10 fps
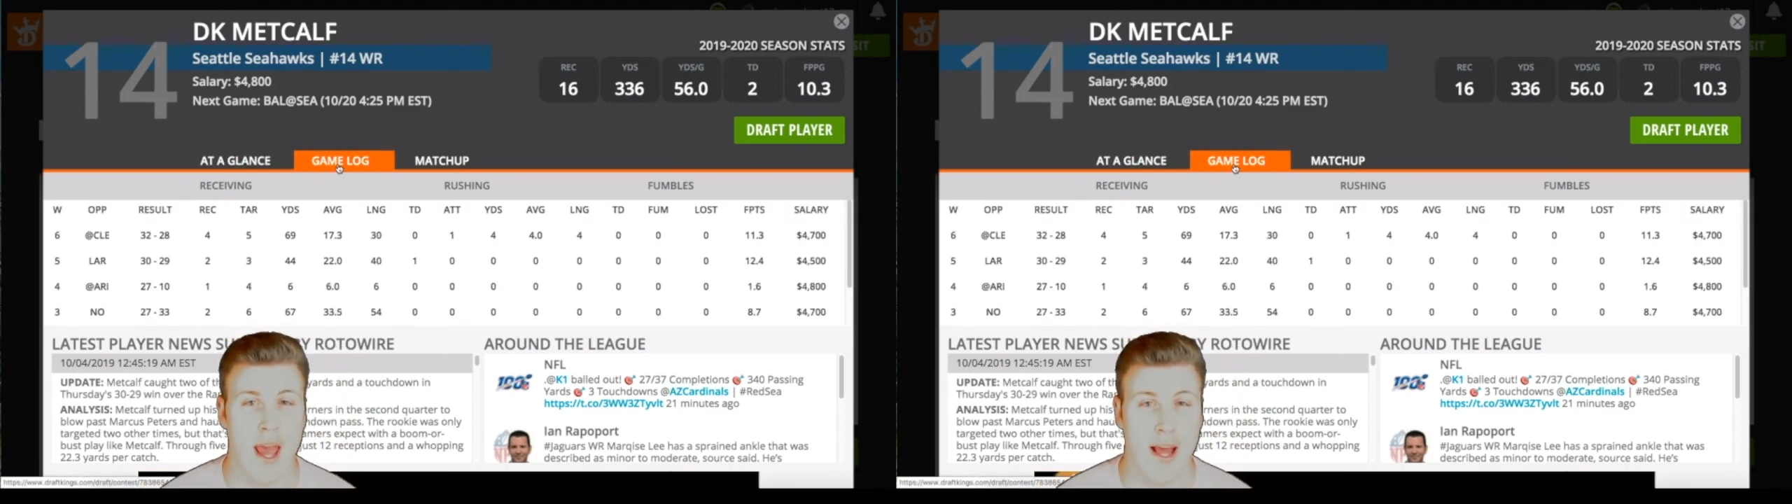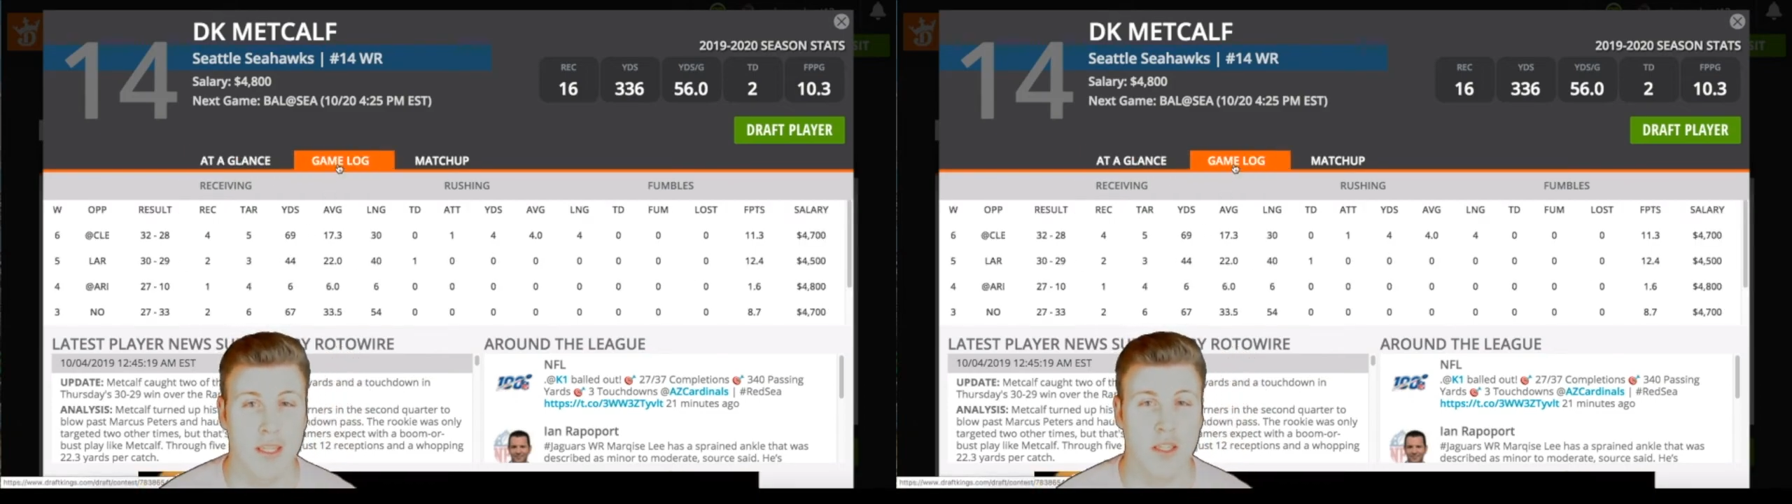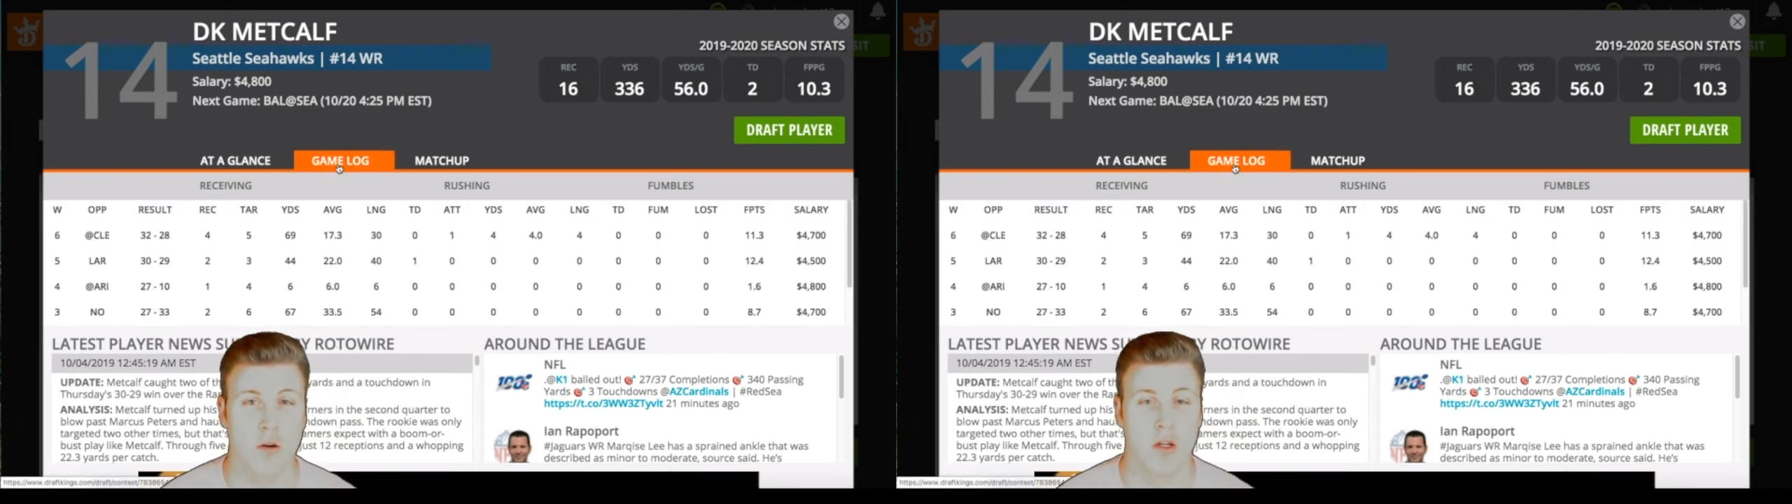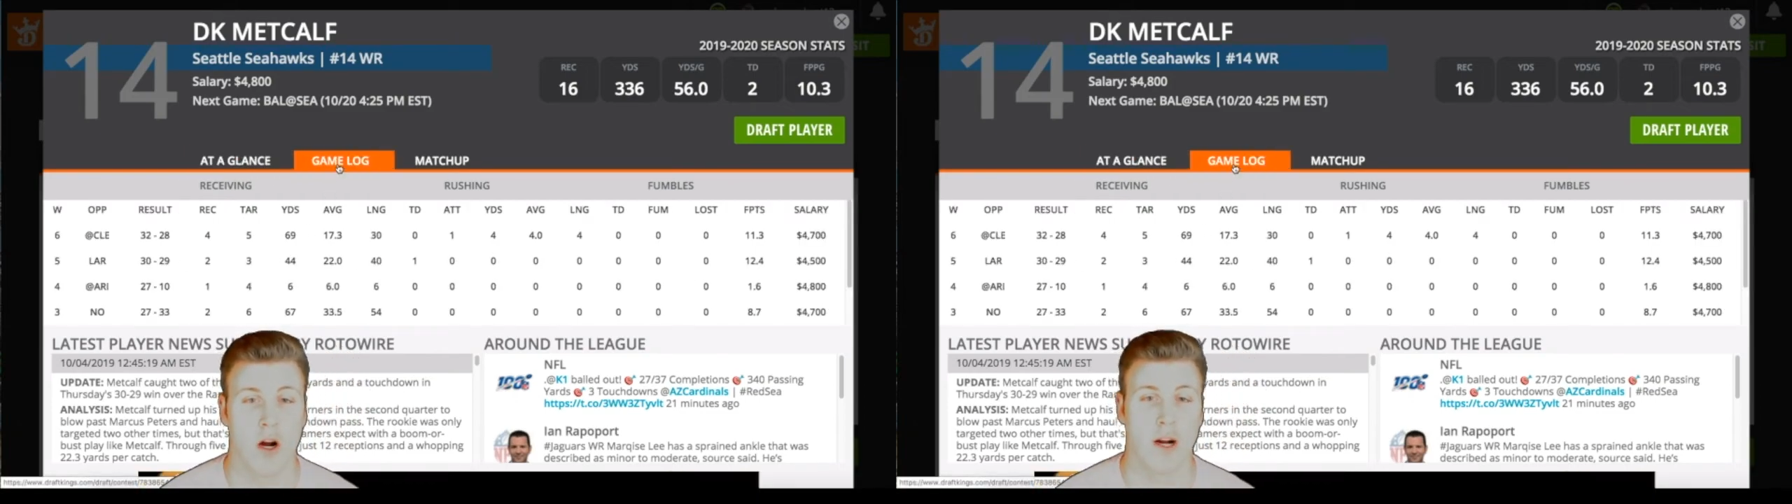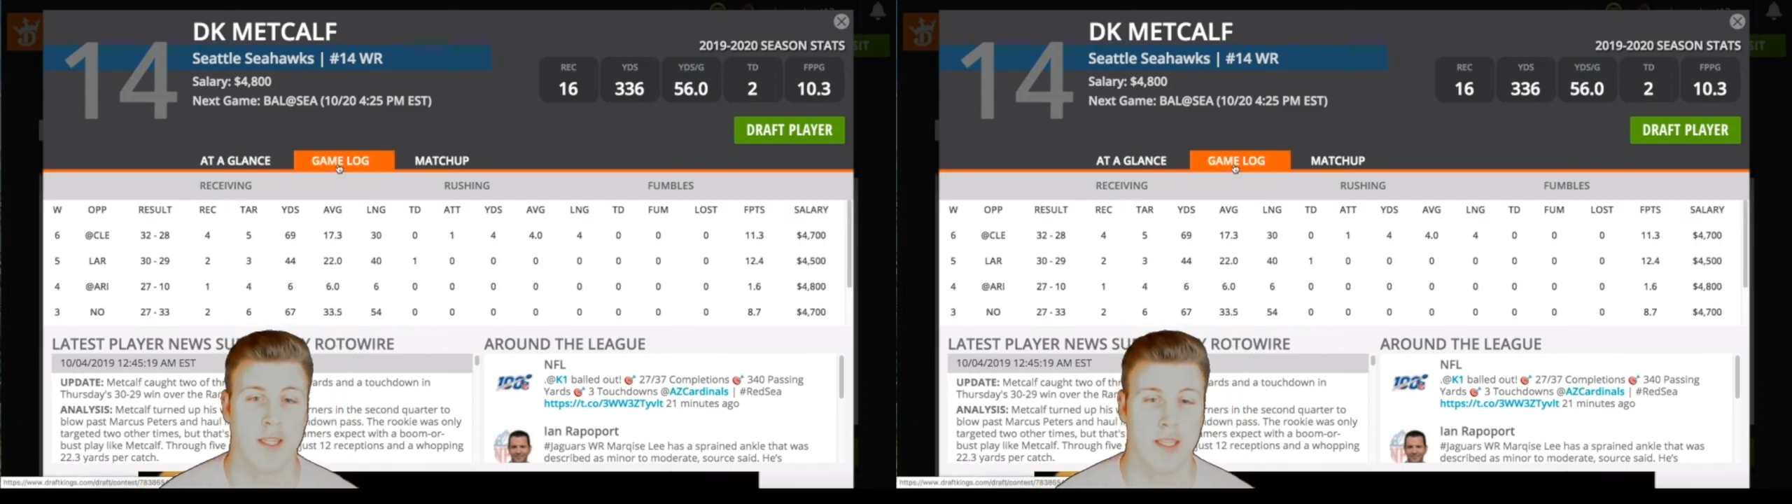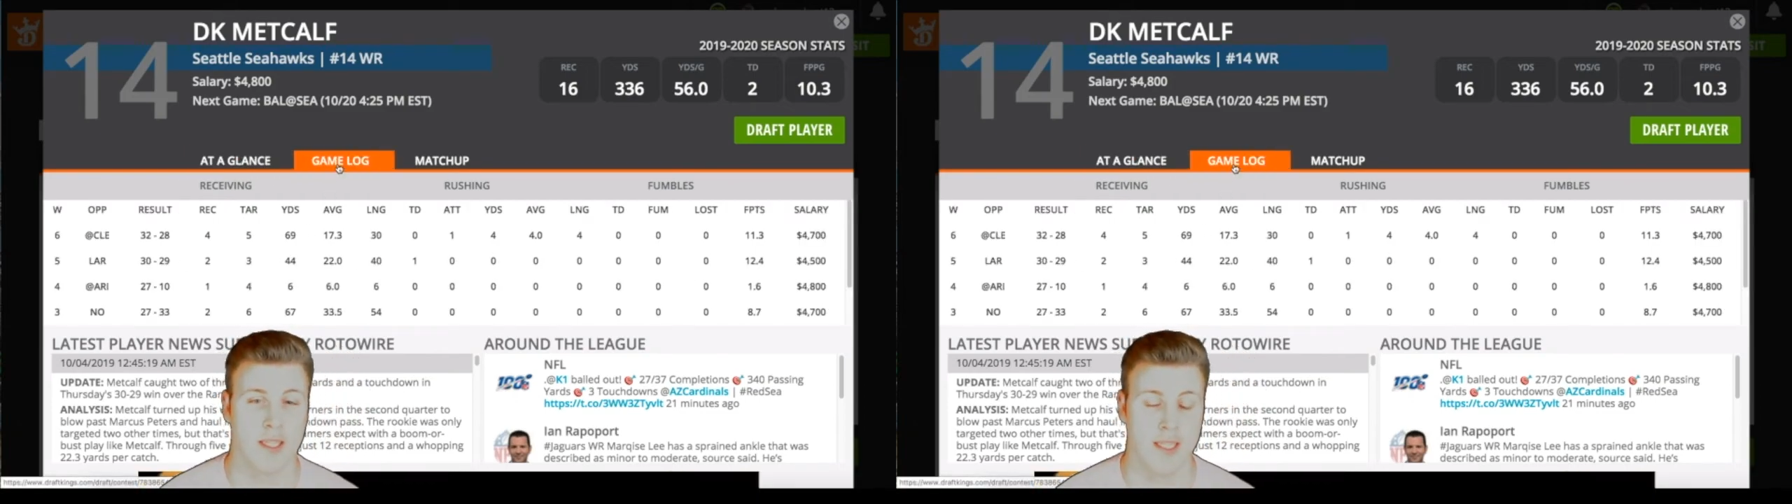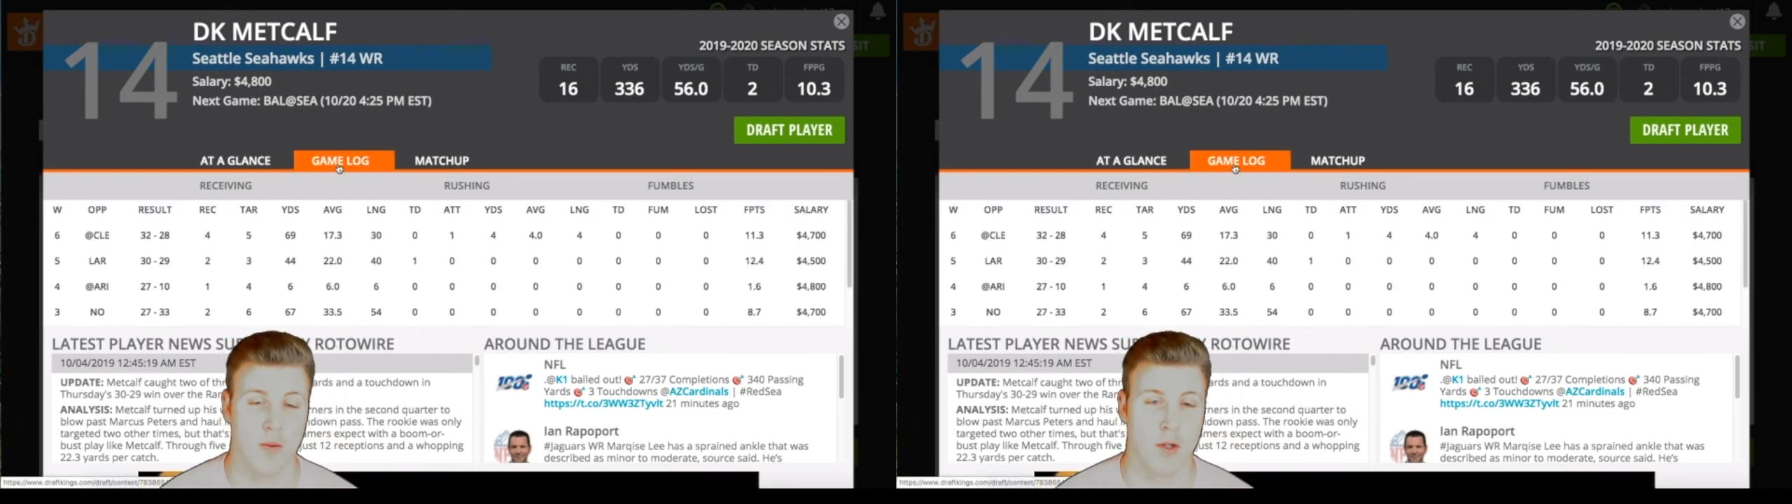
end zone targets this season,